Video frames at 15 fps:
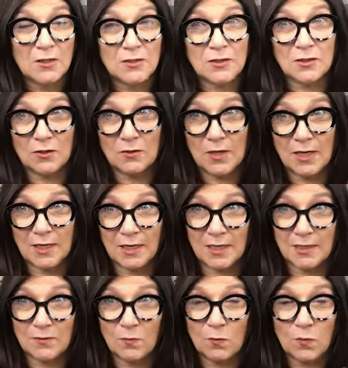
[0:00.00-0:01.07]
so it
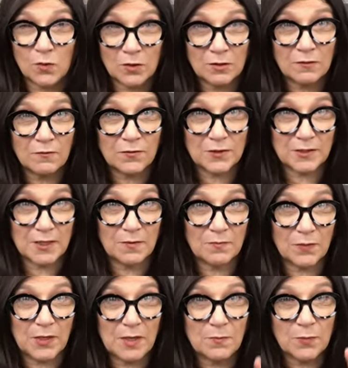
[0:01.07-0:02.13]
can work for some
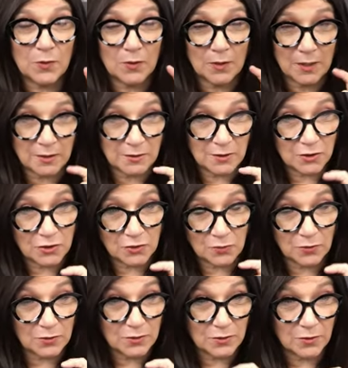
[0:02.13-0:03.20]
people in the
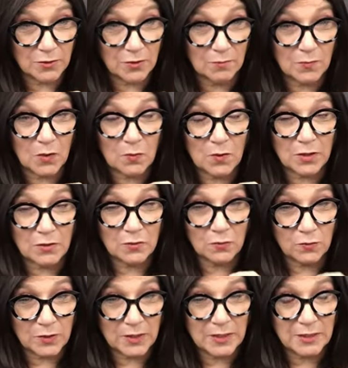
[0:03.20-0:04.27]
short term, but what you're
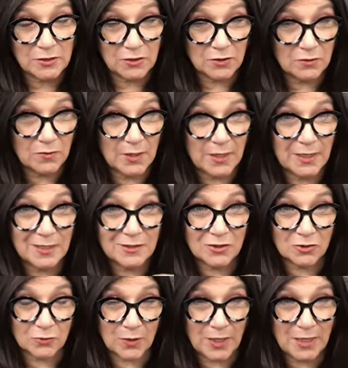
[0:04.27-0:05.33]
really doing is
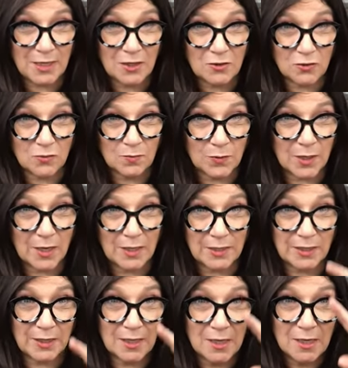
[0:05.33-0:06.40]
training your
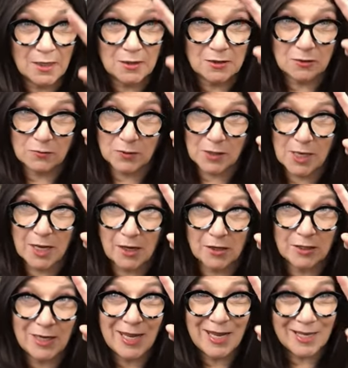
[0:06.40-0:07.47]
body to rely
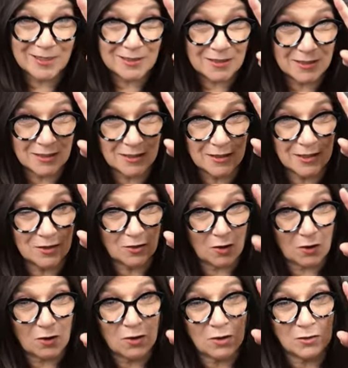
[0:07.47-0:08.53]
on insulin
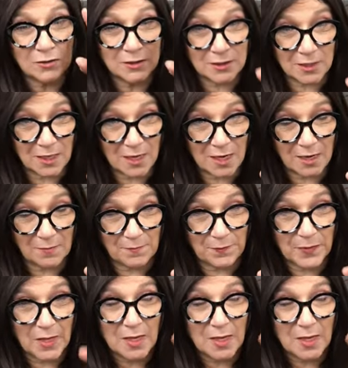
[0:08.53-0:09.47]
all the time.